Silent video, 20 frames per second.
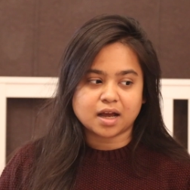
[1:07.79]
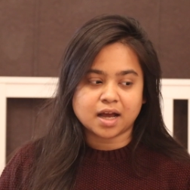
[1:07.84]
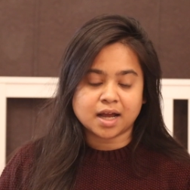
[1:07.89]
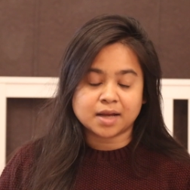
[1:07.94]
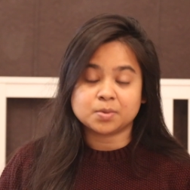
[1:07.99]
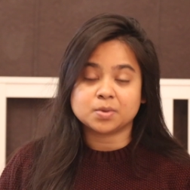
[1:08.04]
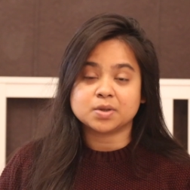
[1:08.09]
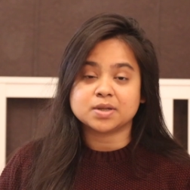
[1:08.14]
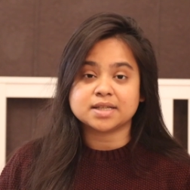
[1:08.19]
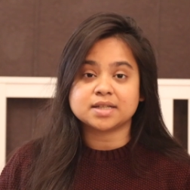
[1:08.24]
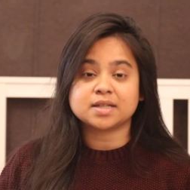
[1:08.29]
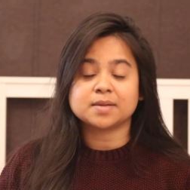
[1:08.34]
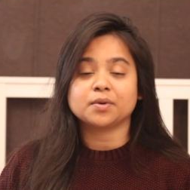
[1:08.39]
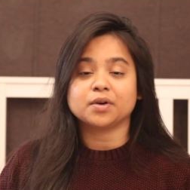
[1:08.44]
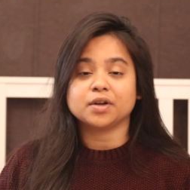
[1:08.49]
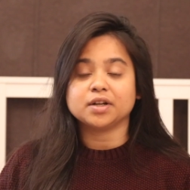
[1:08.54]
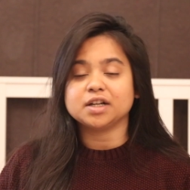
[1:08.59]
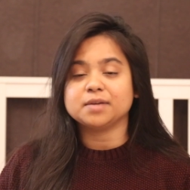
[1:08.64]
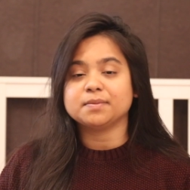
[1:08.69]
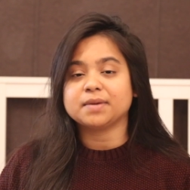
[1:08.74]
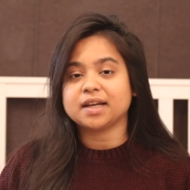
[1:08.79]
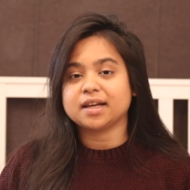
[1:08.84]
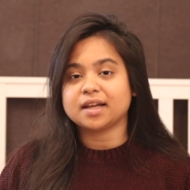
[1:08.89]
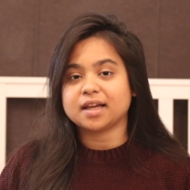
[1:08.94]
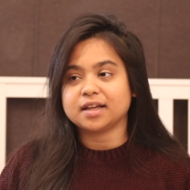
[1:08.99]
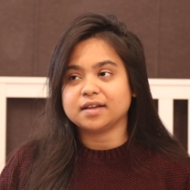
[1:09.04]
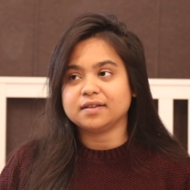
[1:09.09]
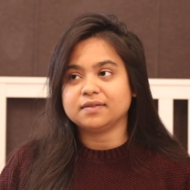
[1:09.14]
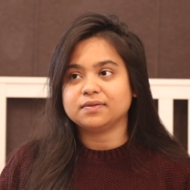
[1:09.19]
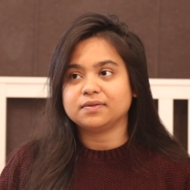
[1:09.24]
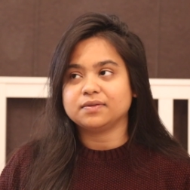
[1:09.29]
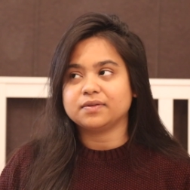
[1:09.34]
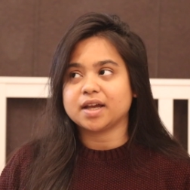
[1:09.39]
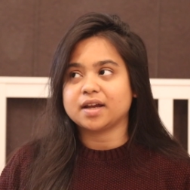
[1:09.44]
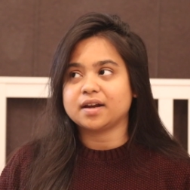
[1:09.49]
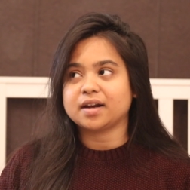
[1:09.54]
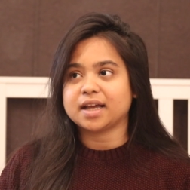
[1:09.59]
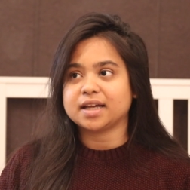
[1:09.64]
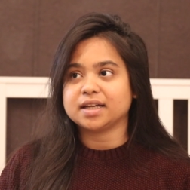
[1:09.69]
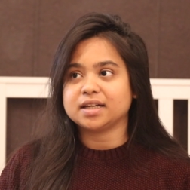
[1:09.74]
I was at a point in my life
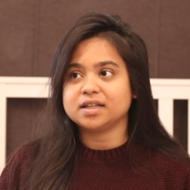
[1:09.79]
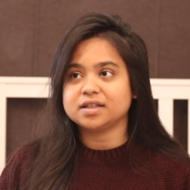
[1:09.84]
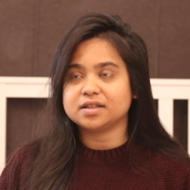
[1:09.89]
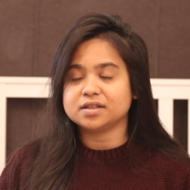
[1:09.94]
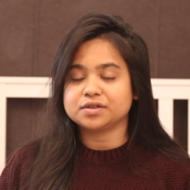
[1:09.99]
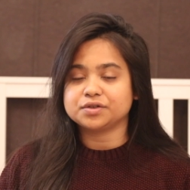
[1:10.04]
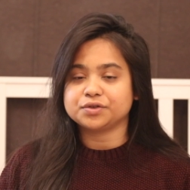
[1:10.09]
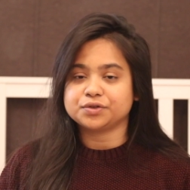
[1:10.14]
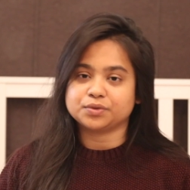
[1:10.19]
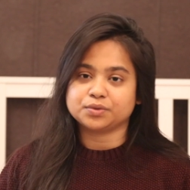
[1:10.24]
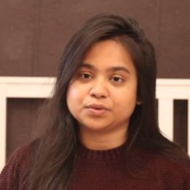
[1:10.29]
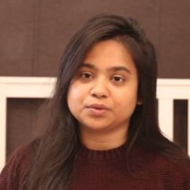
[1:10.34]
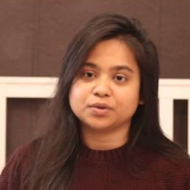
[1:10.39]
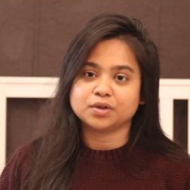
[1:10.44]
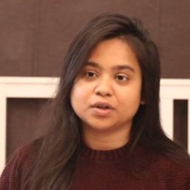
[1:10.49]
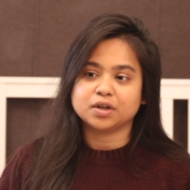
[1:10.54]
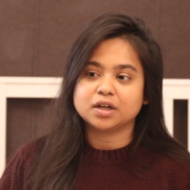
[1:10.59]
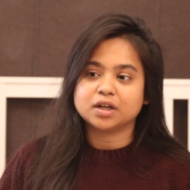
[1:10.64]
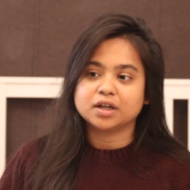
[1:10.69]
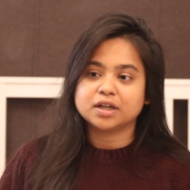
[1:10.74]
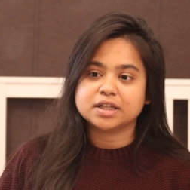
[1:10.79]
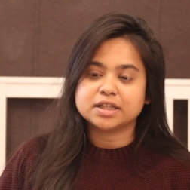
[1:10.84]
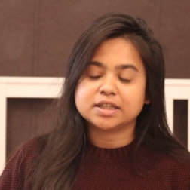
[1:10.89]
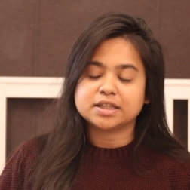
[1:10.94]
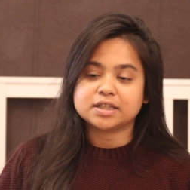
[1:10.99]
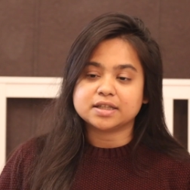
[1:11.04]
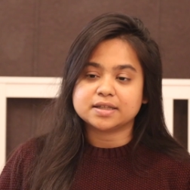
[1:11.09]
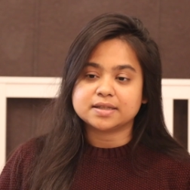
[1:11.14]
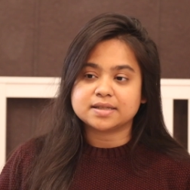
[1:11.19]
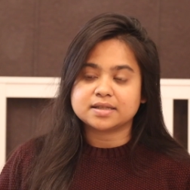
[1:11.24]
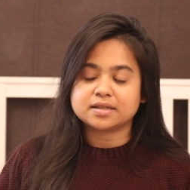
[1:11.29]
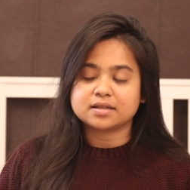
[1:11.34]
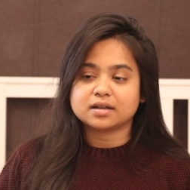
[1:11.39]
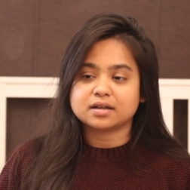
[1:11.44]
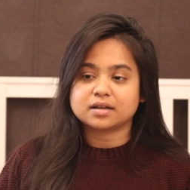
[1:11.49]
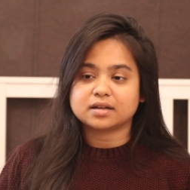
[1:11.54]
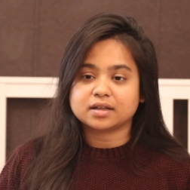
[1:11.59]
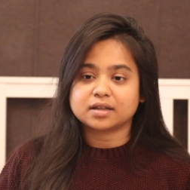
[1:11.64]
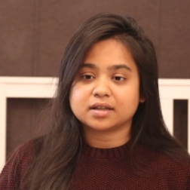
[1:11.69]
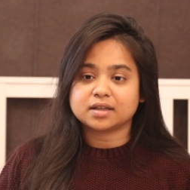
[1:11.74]
where I needed to
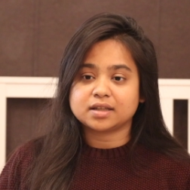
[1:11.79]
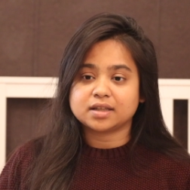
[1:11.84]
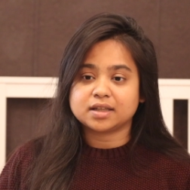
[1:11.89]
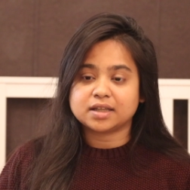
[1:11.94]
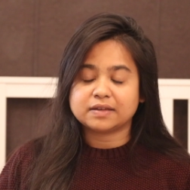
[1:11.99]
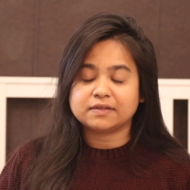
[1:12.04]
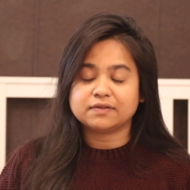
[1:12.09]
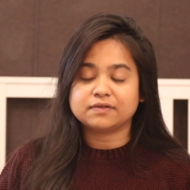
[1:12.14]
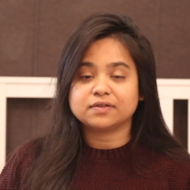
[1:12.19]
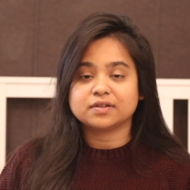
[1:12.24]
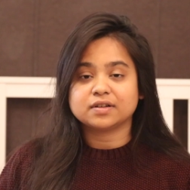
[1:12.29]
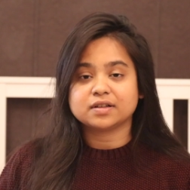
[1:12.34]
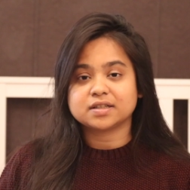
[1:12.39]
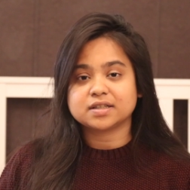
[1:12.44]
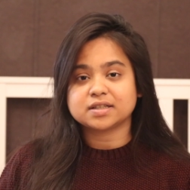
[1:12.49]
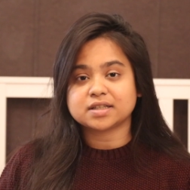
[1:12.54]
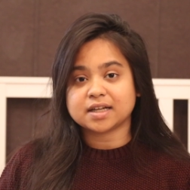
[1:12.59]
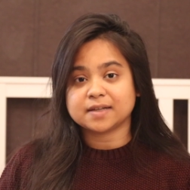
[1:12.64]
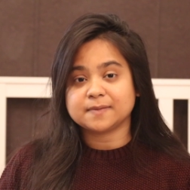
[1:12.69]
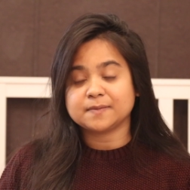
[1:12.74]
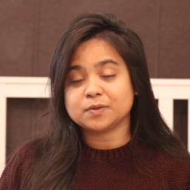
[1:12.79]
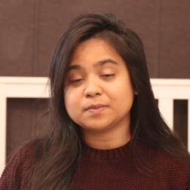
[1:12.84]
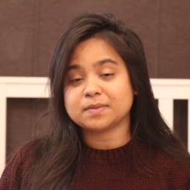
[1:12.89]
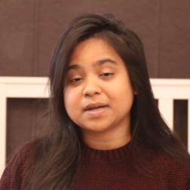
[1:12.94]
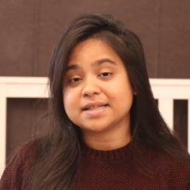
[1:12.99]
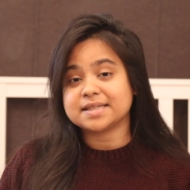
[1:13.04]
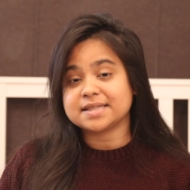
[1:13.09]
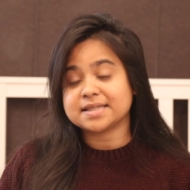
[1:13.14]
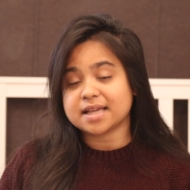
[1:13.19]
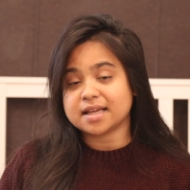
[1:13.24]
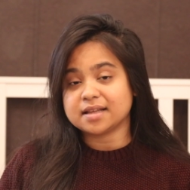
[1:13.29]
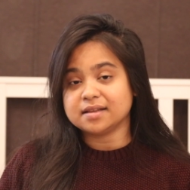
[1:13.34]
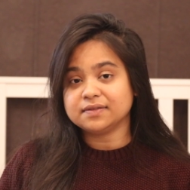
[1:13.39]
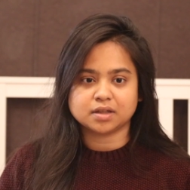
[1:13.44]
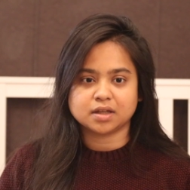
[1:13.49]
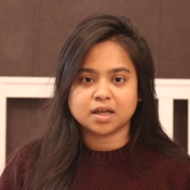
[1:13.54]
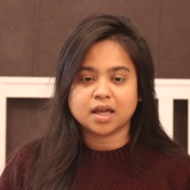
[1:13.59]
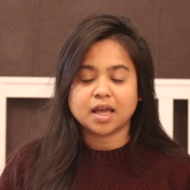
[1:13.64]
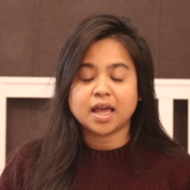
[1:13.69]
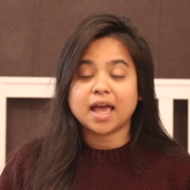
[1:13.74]
just give time to
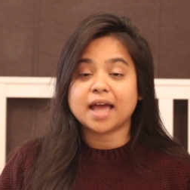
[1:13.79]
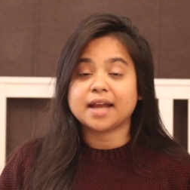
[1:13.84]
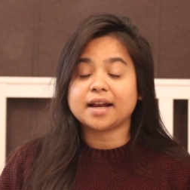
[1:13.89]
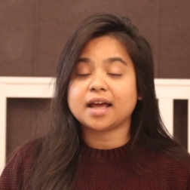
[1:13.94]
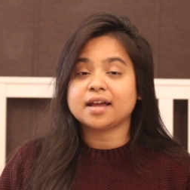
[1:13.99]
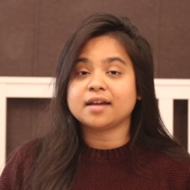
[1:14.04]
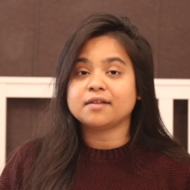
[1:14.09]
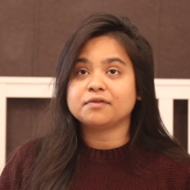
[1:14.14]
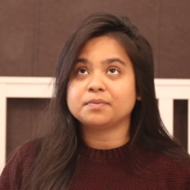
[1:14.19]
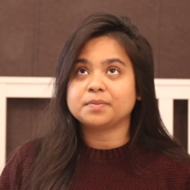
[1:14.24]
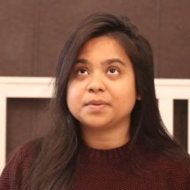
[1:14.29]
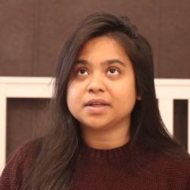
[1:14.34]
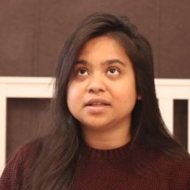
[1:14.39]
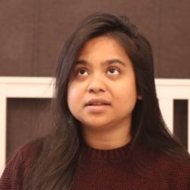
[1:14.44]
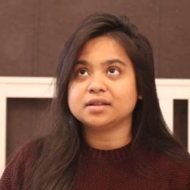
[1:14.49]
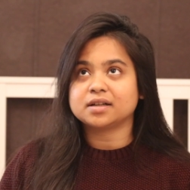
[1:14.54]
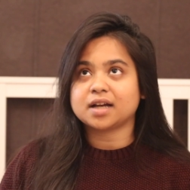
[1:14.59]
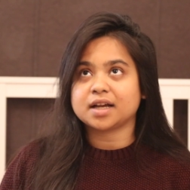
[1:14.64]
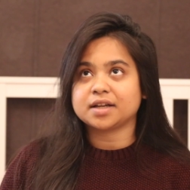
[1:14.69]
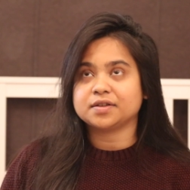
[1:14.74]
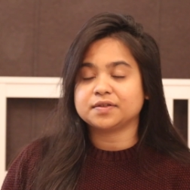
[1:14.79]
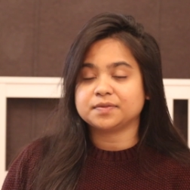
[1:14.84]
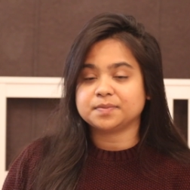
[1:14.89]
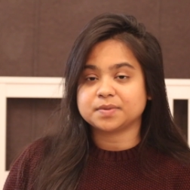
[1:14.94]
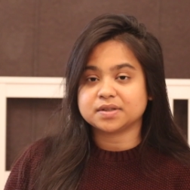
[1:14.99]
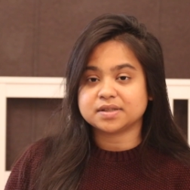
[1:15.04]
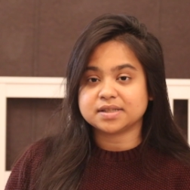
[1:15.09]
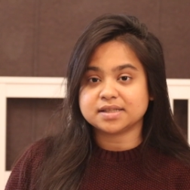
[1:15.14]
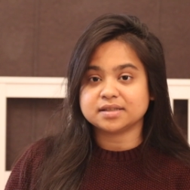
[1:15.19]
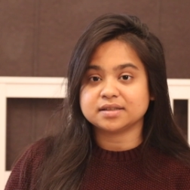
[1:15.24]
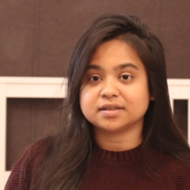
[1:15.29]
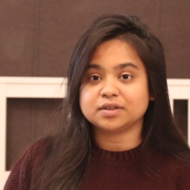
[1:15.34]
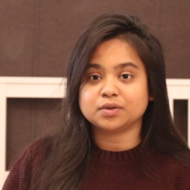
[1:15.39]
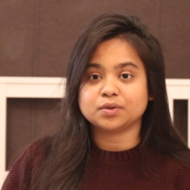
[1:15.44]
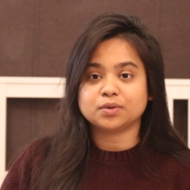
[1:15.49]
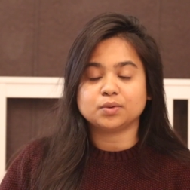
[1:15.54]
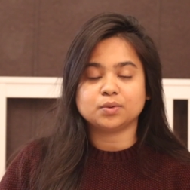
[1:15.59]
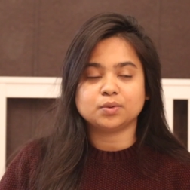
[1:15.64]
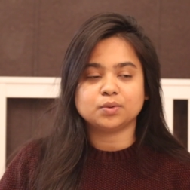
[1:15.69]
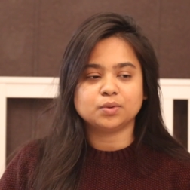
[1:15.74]
myself and I have been the kind of person
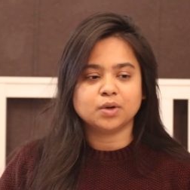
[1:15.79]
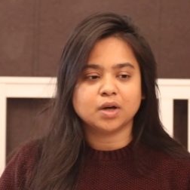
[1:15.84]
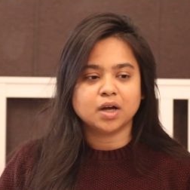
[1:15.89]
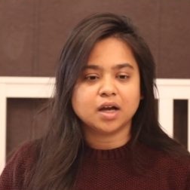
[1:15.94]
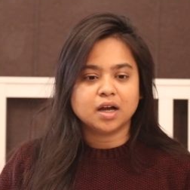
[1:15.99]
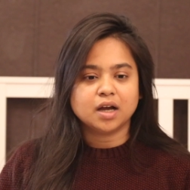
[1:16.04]
who